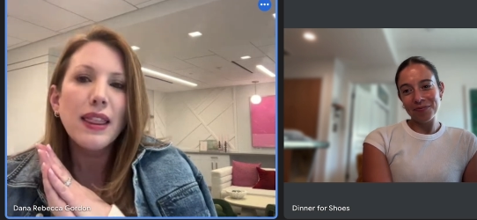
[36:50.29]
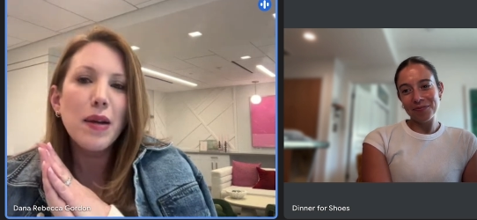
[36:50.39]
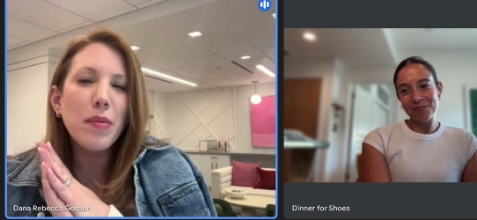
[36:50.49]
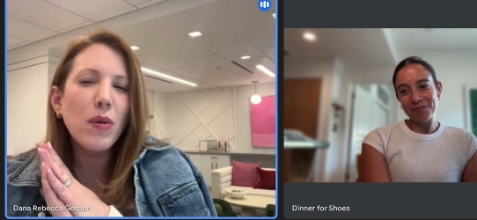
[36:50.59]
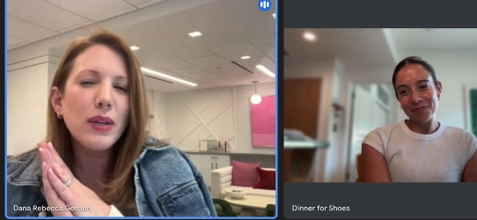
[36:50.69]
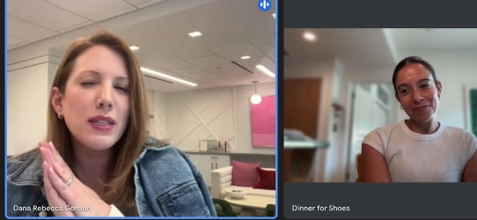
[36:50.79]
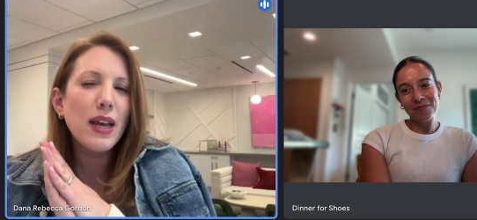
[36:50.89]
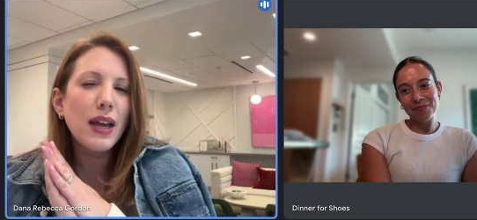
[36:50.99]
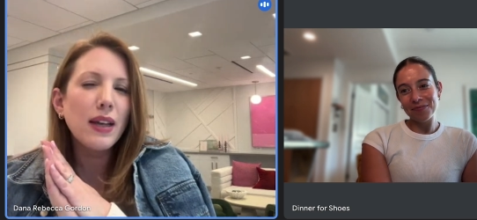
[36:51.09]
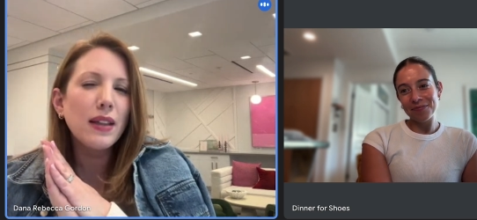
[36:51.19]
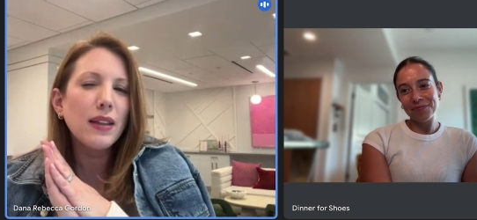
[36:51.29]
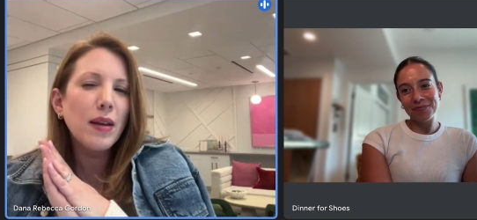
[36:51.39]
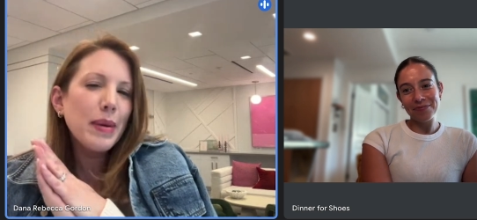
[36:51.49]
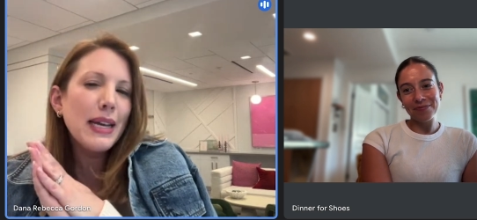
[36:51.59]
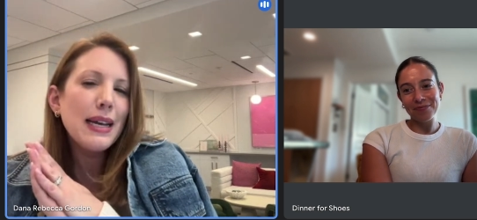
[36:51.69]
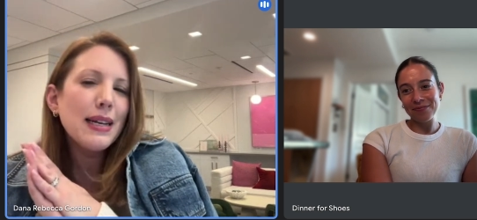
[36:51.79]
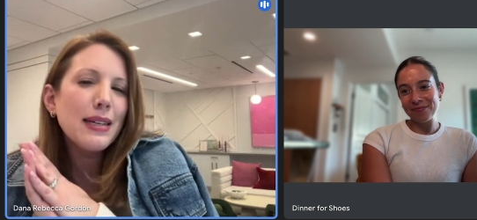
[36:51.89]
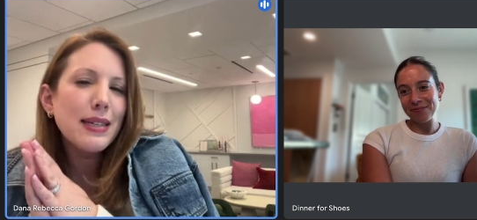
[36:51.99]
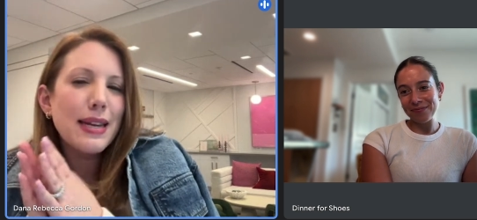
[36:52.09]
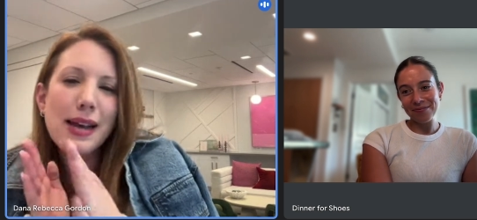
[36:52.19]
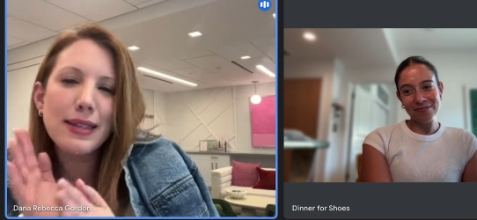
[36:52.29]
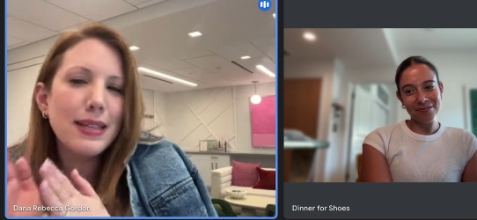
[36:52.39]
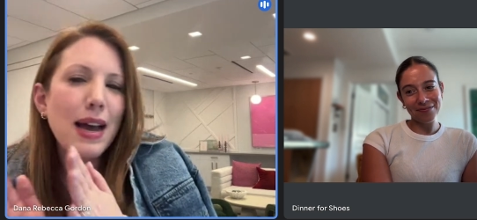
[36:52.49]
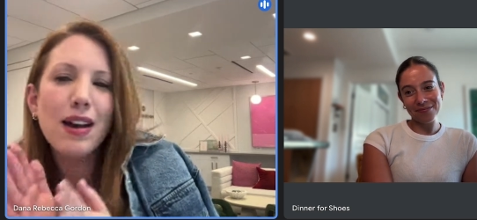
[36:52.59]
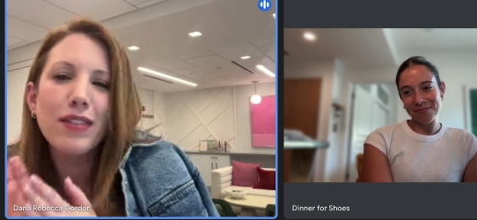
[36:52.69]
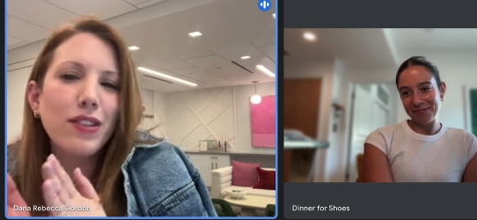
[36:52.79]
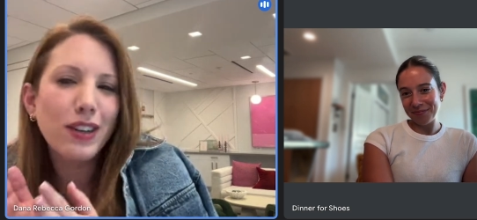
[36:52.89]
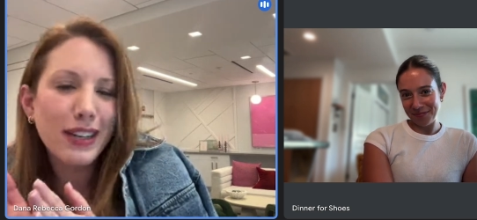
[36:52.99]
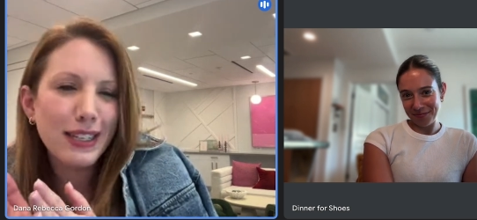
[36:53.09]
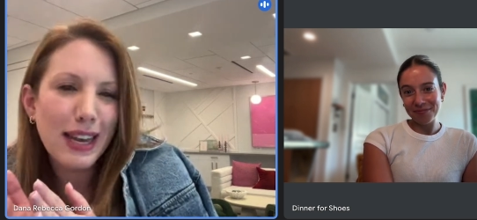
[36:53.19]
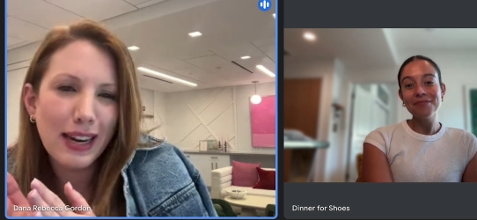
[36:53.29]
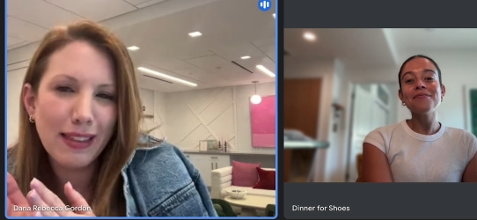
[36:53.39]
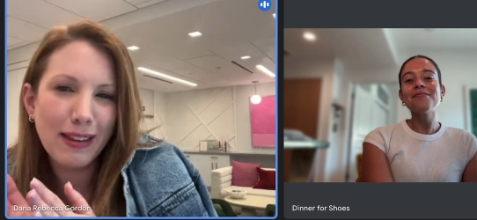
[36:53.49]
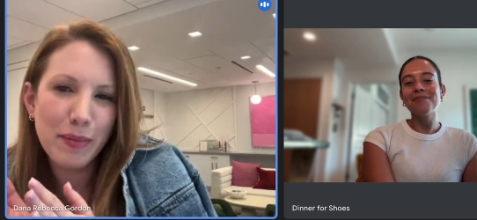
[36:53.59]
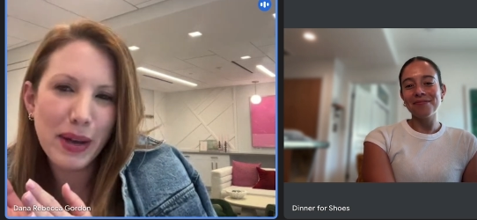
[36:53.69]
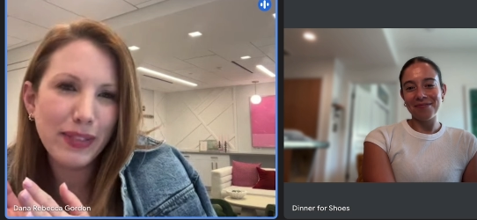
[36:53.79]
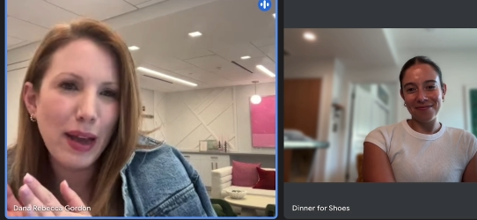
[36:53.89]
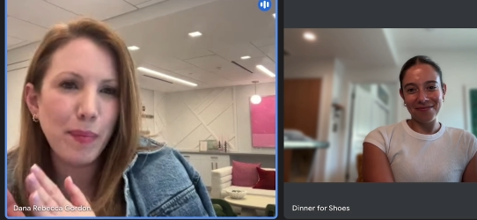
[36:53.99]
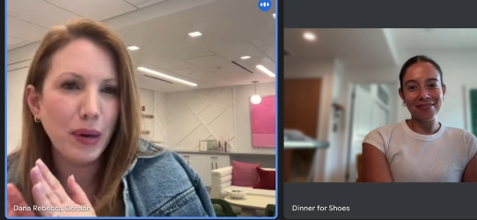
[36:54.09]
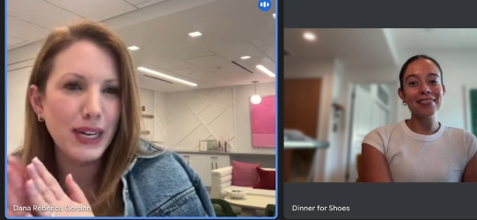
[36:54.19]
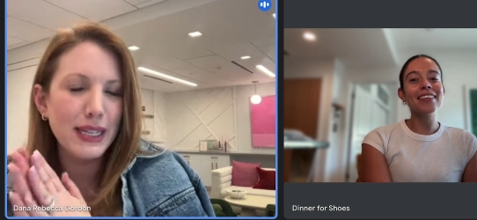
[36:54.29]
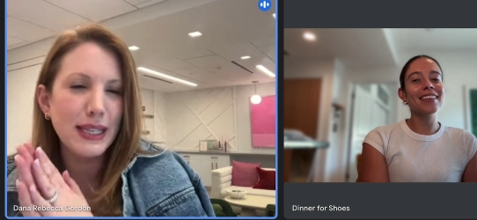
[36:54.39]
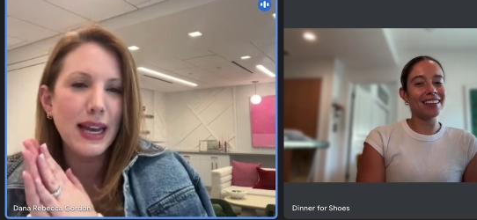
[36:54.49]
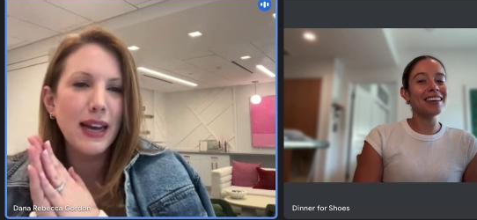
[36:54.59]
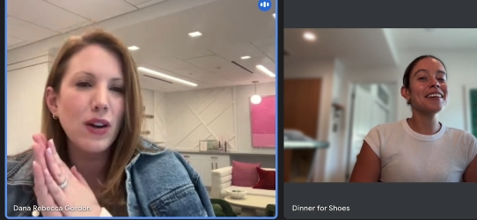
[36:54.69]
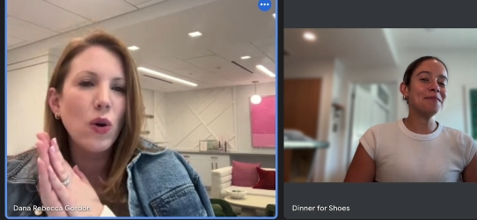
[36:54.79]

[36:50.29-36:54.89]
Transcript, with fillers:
Speaker 1: that I'm always like, let me test out if they're going to say anything about that bracelet.